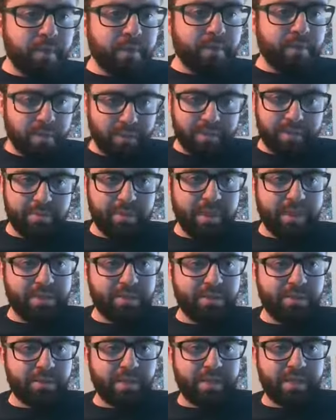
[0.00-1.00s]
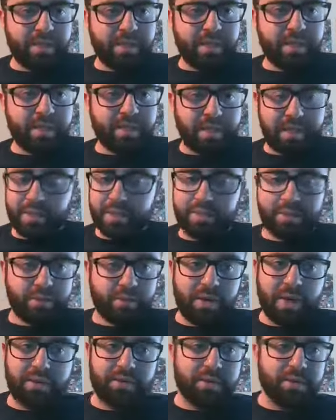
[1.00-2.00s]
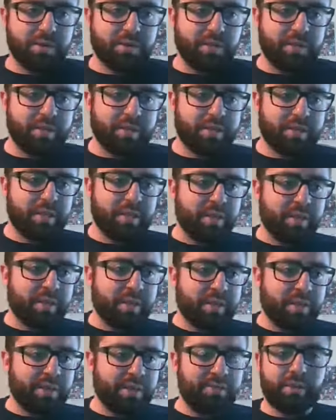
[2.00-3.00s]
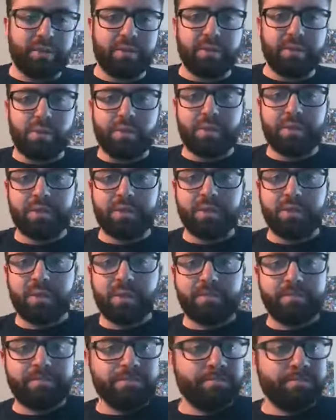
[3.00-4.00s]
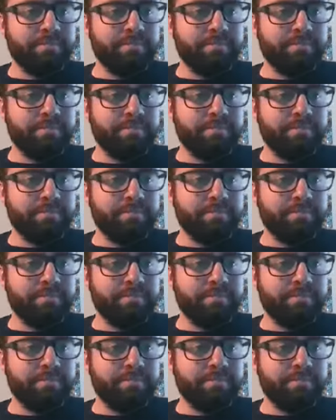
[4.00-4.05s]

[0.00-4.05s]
Chris, I'm glad you uh, like it. Yeah, it's a great source. Definitely look more into it.